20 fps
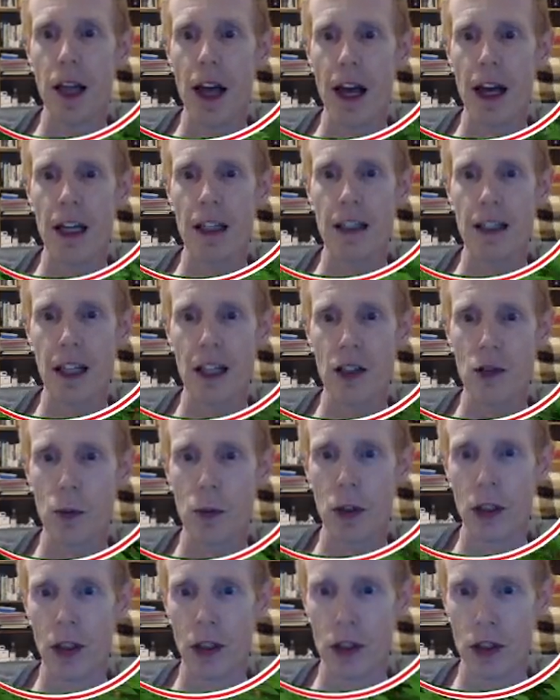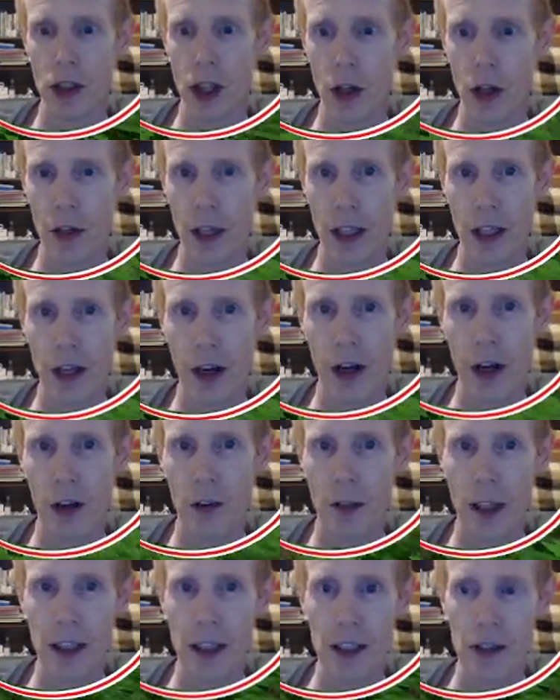a test world going
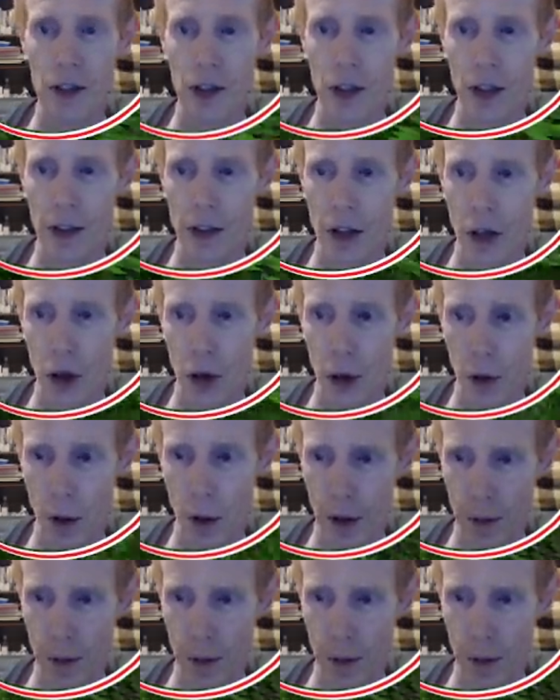already, so I know